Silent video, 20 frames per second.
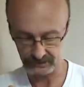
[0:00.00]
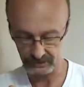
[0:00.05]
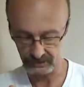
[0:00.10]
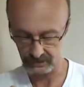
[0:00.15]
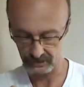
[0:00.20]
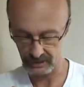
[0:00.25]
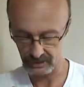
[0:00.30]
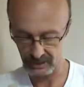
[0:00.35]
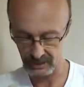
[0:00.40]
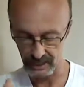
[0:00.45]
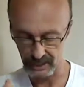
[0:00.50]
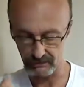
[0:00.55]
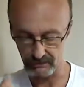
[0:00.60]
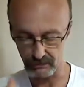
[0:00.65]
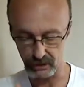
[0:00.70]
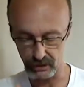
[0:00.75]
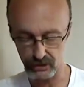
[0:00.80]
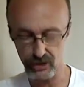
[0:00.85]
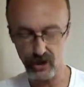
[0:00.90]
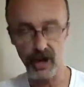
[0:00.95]
Okay,
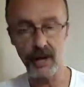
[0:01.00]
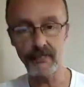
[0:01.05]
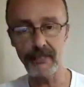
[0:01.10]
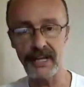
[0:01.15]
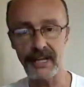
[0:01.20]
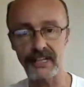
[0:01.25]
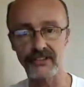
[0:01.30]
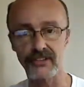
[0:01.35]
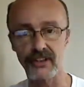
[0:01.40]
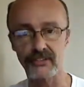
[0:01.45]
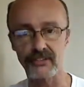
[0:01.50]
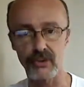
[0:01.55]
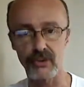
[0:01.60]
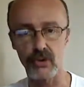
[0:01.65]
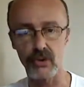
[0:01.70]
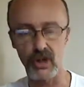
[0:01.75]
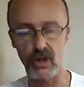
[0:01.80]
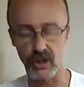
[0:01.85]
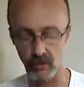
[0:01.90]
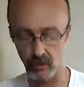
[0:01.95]
the top ends of
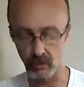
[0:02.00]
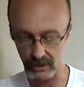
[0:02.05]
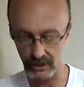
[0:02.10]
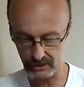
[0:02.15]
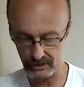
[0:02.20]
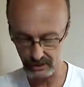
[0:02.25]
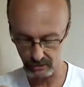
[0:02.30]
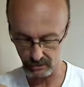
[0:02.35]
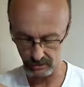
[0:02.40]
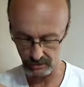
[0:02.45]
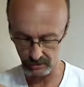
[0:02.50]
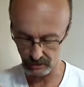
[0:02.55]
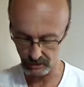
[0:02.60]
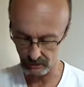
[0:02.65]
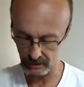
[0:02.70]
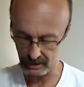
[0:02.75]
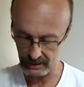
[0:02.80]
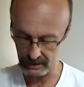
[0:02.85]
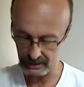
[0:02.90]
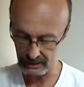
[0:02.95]
the coil 1, 2, and
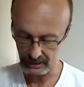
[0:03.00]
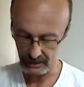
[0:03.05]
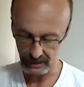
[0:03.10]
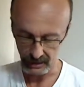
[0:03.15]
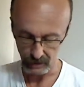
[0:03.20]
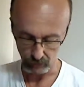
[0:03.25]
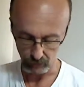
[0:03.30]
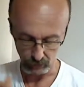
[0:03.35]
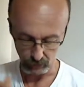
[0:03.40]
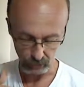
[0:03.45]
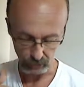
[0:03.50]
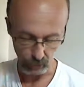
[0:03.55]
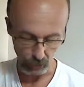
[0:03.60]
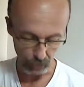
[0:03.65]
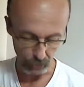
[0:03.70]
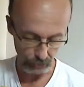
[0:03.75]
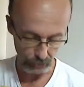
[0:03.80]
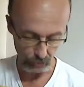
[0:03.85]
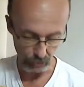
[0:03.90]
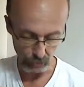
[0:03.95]
3 will
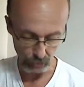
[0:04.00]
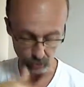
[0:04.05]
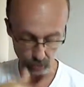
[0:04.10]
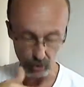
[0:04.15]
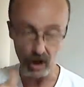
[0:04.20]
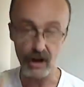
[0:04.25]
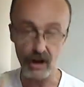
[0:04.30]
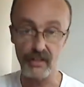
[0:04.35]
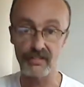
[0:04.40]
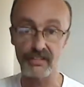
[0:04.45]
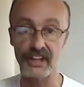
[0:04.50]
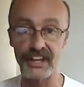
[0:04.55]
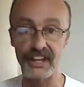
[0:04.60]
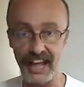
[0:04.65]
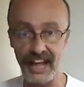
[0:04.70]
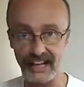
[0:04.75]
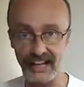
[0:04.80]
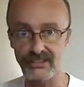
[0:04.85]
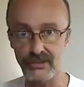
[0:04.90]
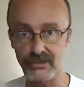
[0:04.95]
go to the
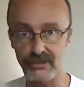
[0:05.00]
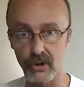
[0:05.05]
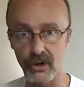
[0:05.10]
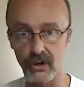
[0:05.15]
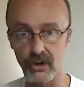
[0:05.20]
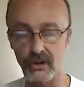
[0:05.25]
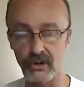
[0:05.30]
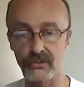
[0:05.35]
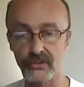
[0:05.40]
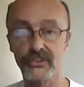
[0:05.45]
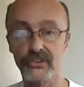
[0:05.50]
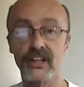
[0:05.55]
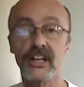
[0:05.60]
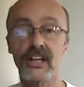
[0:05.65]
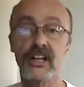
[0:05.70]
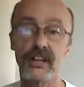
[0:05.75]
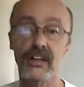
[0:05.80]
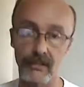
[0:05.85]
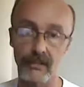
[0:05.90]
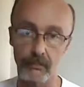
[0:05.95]
next coils,
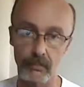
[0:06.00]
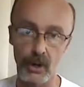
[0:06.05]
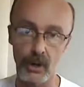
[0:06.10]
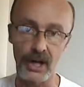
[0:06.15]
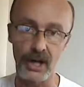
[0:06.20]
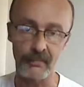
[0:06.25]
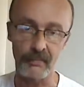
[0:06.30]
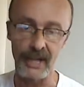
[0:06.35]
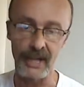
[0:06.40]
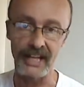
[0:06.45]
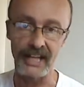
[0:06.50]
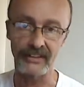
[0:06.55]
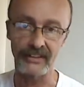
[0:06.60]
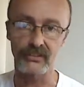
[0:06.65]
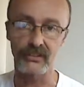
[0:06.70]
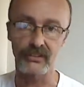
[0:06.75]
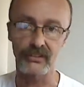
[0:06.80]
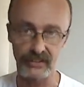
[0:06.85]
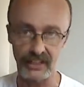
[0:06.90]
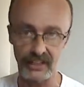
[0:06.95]
the bottom
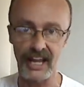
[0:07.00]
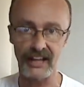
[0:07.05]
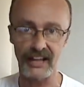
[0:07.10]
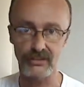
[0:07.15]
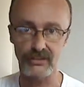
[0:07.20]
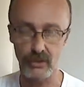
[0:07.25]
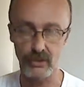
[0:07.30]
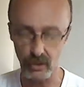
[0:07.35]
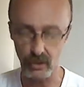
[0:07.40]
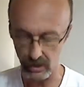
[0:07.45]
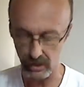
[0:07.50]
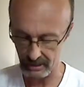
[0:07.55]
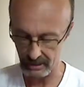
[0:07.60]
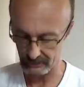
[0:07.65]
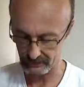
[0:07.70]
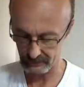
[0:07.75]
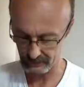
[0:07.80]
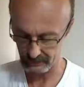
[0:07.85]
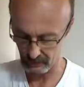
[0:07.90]
ends of the next coils.